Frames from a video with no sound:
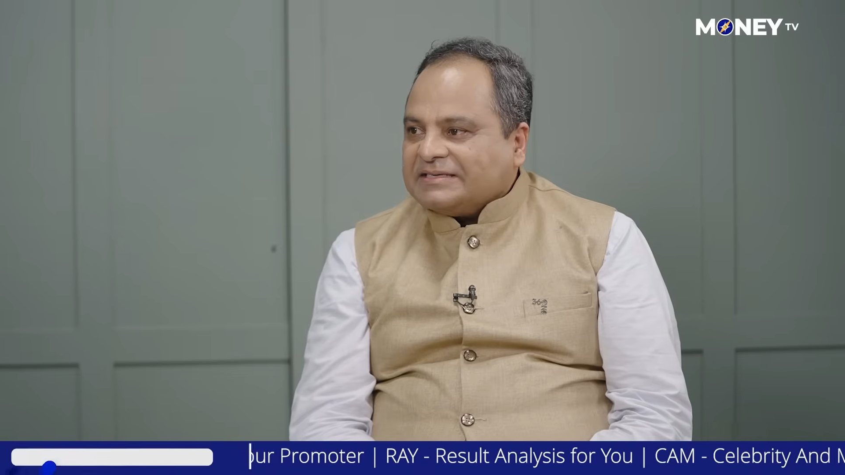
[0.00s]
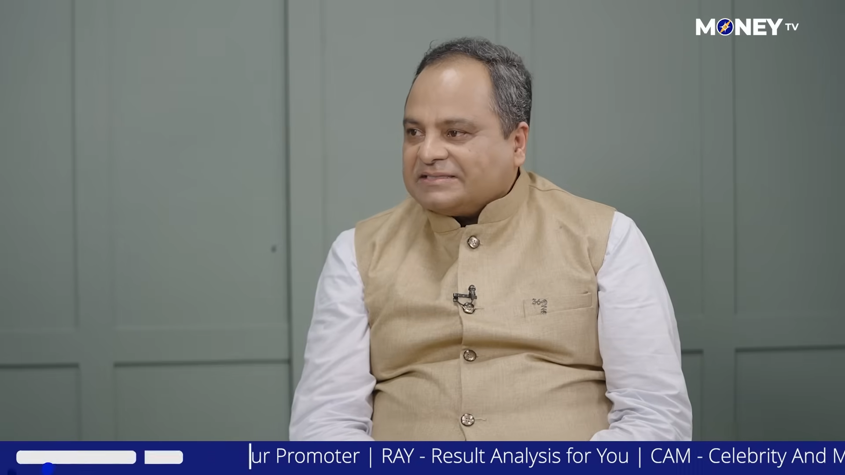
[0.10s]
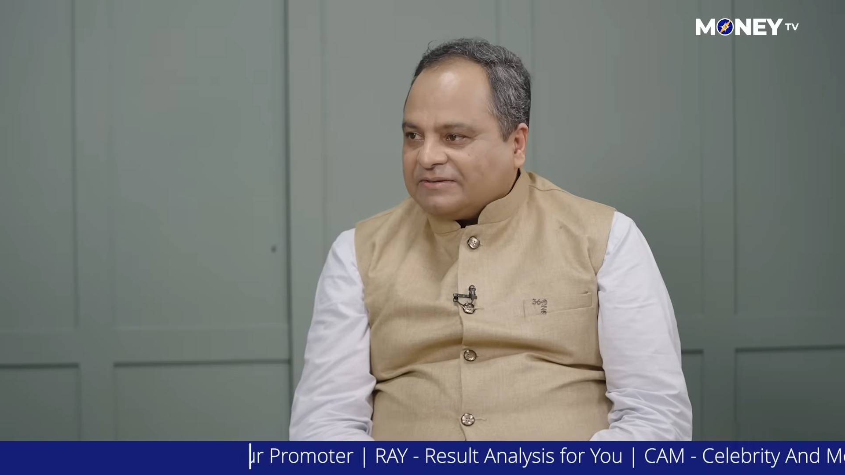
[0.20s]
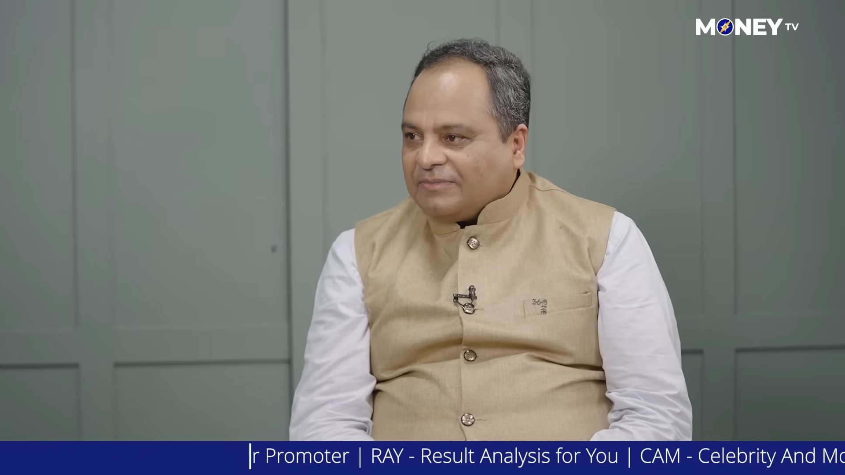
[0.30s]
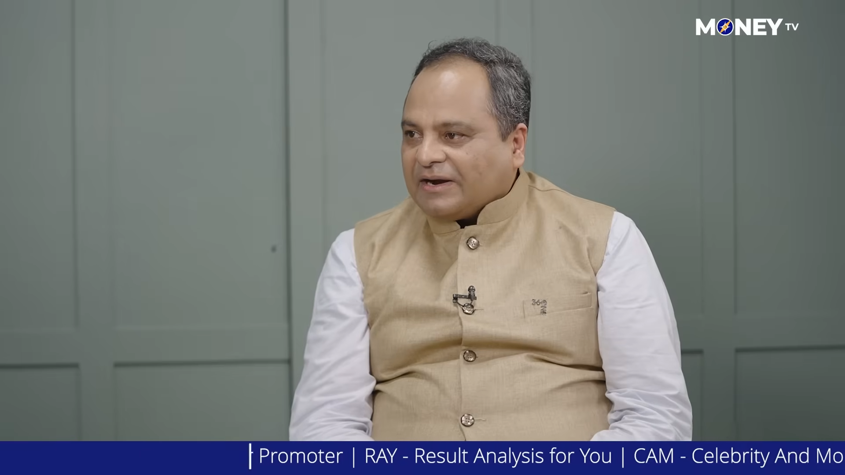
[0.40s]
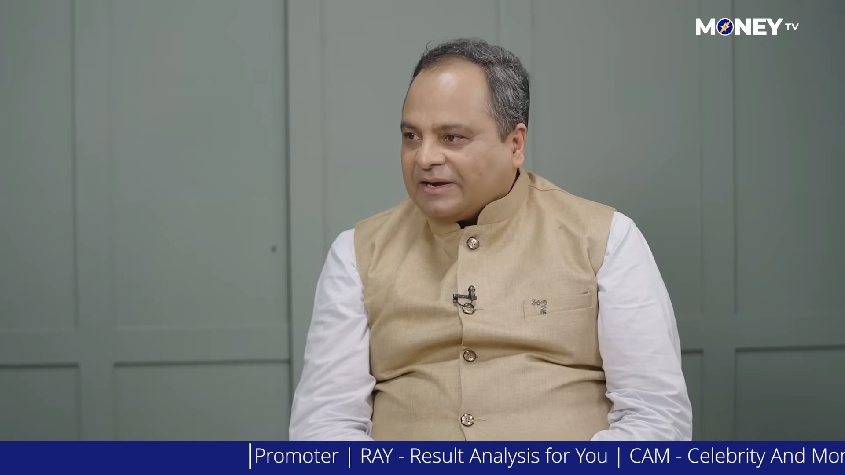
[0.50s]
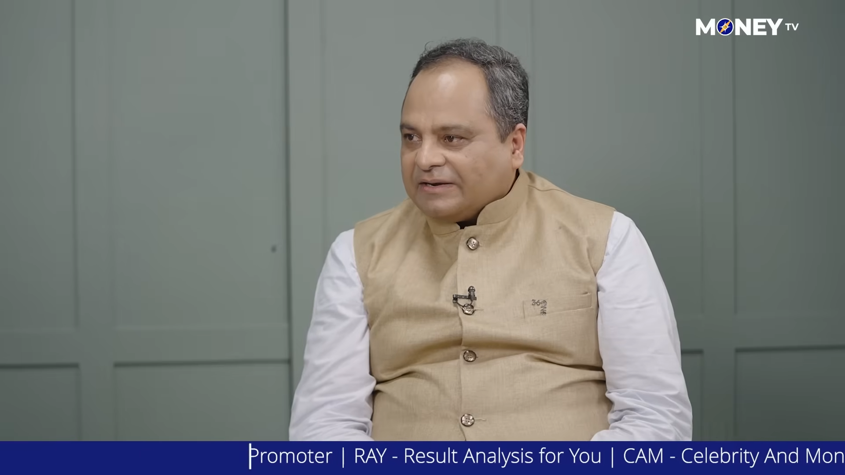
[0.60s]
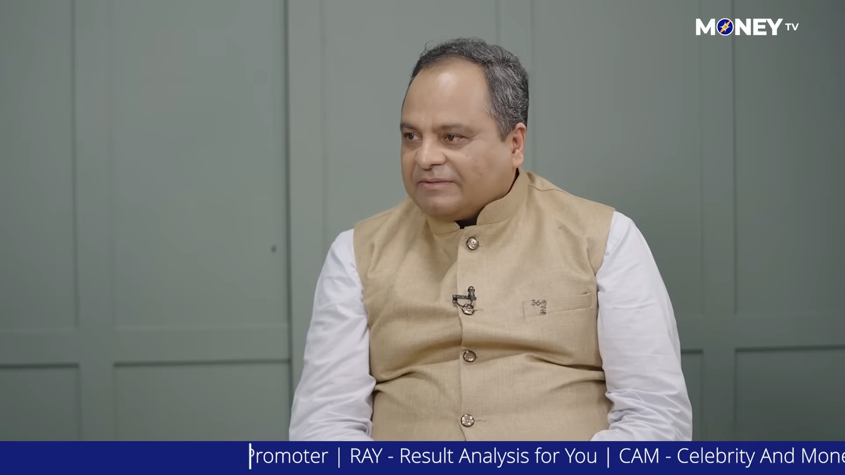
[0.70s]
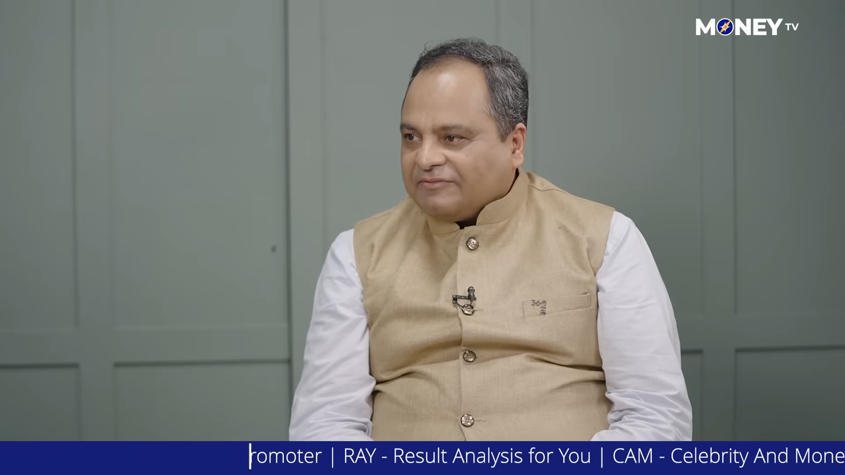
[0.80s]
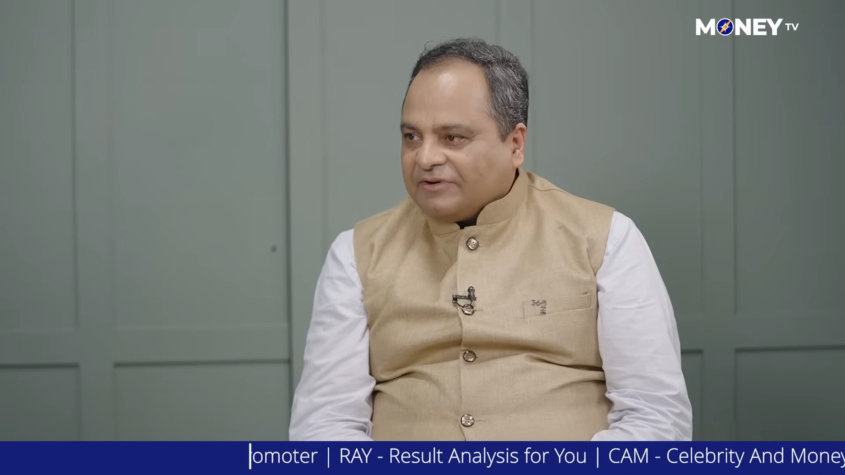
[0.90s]
listed
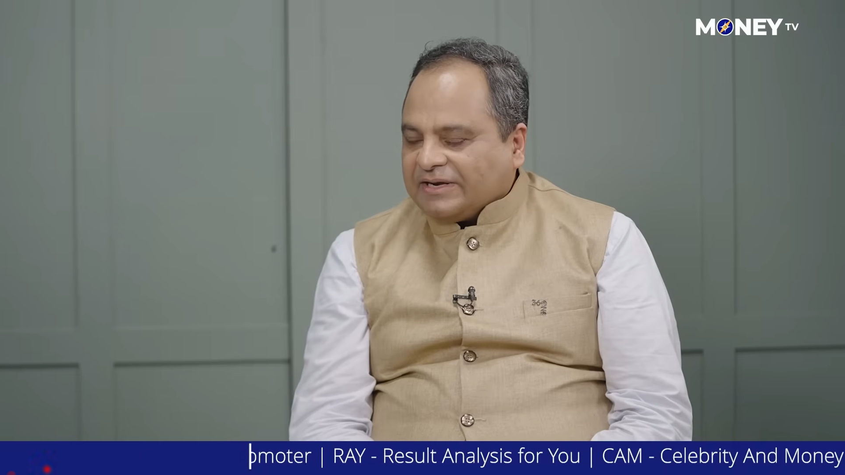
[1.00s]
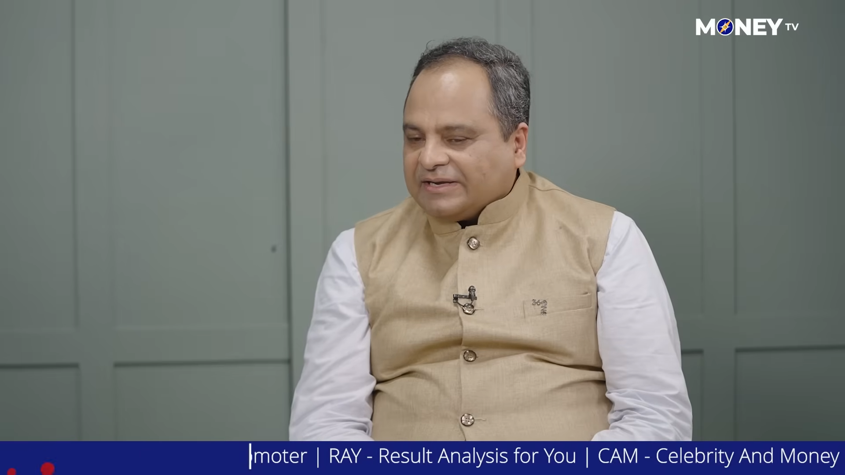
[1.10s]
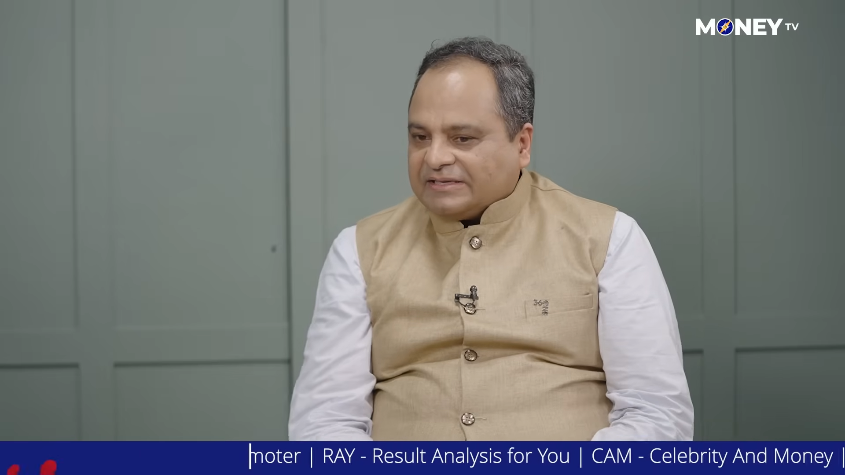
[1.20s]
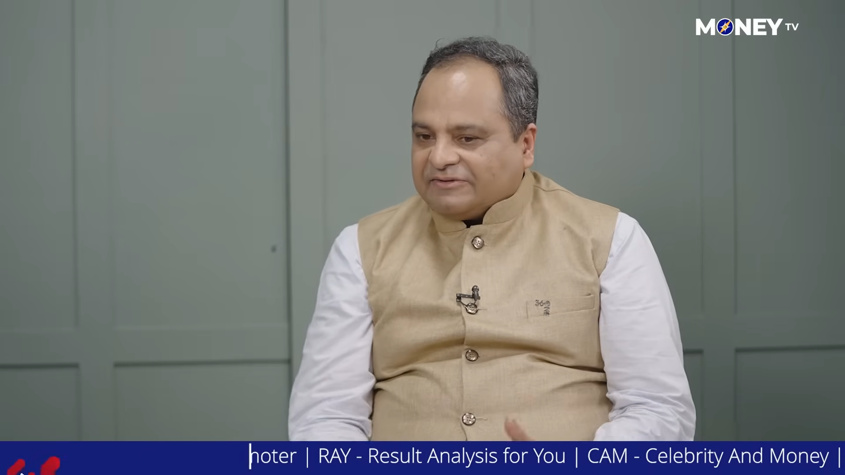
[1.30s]
market vertical.